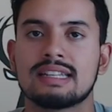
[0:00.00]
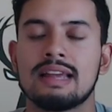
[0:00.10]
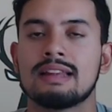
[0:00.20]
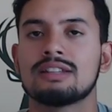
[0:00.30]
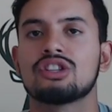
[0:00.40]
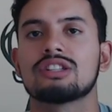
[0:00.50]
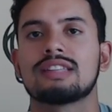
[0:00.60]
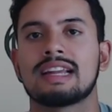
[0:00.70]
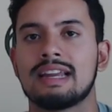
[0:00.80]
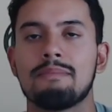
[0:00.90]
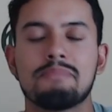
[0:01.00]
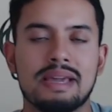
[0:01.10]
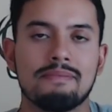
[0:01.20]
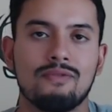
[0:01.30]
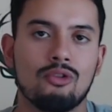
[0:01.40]
and it's just like in a
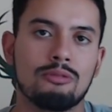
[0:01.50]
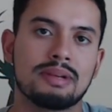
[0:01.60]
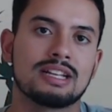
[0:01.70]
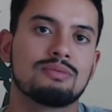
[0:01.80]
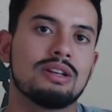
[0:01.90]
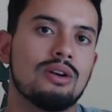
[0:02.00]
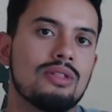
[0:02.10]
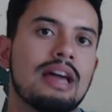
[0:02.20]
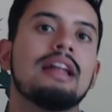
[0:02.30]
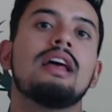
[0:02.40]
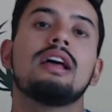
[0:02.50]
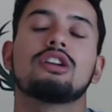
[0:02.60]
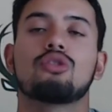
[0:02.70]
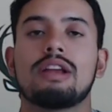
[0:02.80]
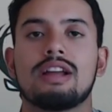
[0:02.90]
meme form because we know that
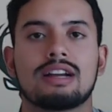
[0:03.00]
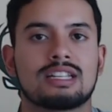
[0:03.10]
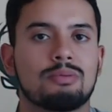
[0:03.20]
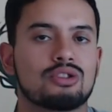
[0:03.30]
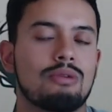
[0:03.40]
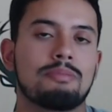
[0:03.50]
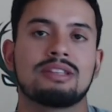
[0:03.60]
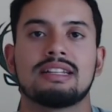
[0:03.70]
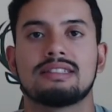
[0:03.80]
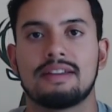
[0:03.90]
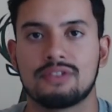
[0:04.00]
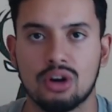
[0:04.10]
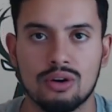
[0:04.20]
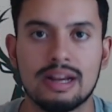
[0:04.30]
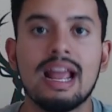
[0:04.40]
Trae Young is supposed to represent Steph
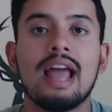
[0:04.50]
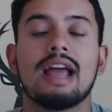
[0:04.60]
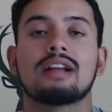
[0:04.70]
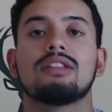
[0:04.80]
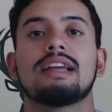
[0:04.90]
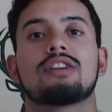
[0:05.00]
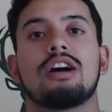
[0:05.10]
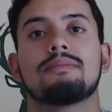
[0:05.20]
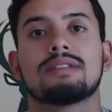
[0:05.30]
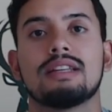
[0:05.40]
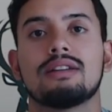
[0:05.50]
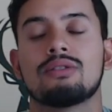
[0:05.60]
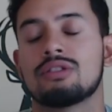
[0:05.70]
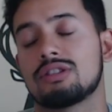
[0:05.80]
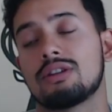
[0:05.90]
Curry and Kevin
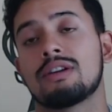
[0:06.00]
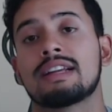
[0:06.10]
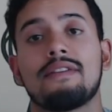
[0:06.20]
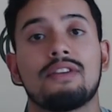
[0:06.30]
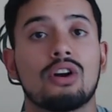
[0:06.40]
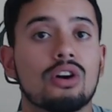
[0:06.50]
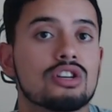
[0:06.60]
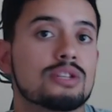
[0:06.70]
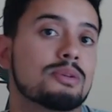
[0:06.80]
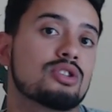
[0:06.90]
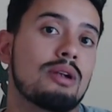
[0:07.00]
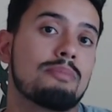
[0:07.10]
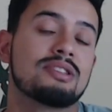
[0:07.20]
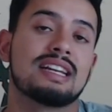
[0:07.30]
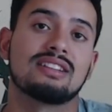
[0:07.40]
Huerter is supposed to
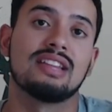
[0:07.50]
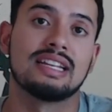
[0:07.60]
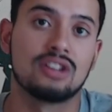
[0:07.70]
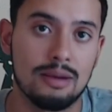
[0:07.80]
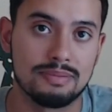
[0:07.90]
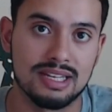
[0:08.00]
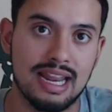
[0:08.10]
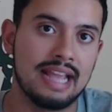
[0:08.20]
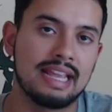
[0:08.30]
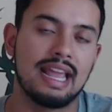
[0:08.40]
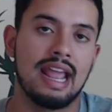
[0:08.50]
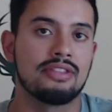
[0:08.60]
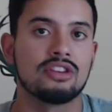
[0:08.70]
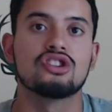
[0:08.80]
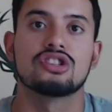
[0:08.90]
represent Klay Thompson, aka
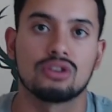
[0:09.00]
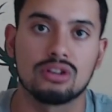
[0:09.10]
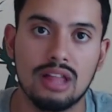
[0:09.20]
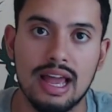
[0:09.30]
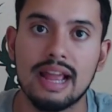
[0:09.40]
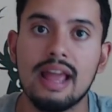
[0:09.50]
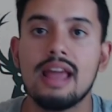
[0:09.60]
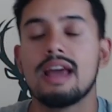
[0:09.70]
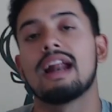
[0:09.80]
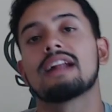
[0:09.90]
the Ginger Clay. And I